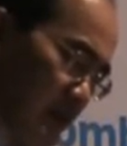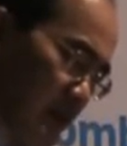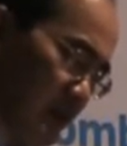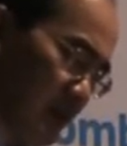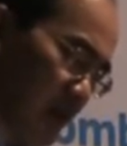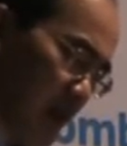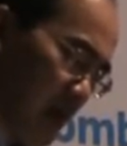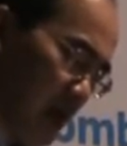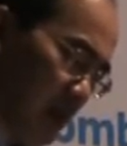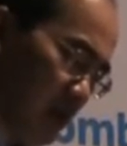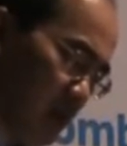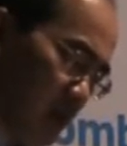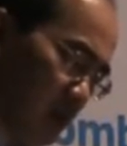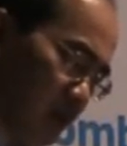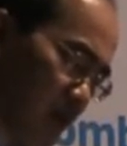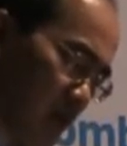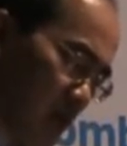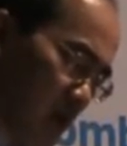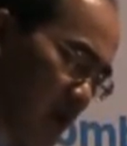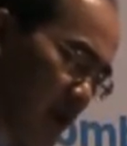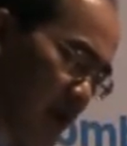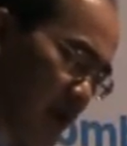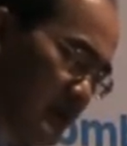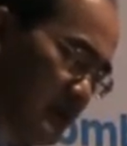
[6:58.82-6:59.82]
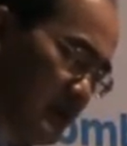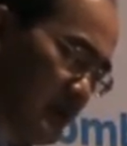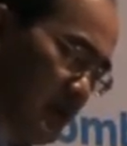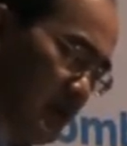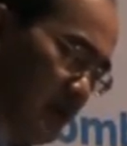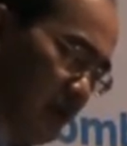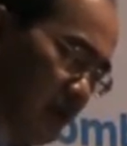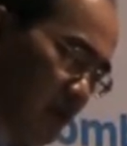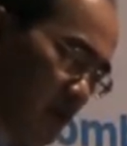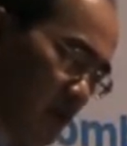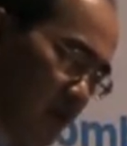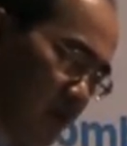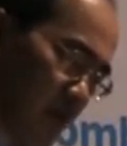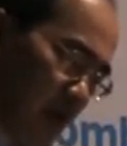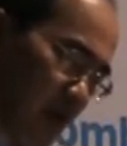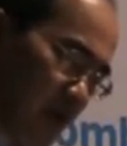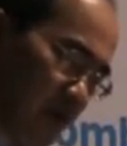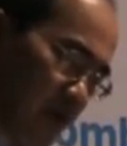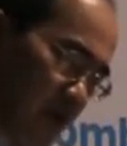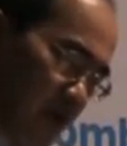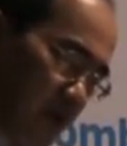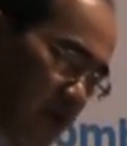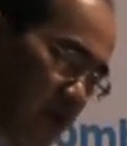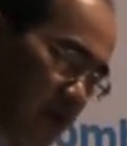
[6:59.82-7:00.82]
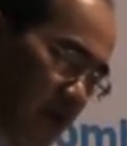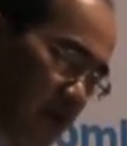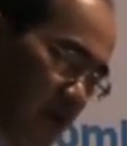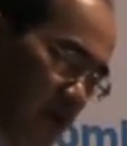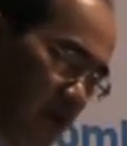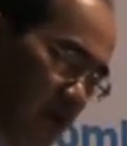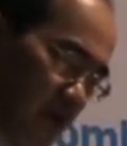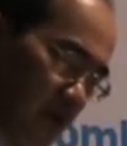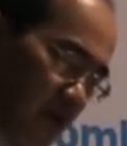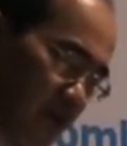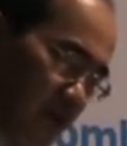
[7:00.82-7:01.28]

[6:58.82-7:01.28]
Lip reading: the pilot policy for payment for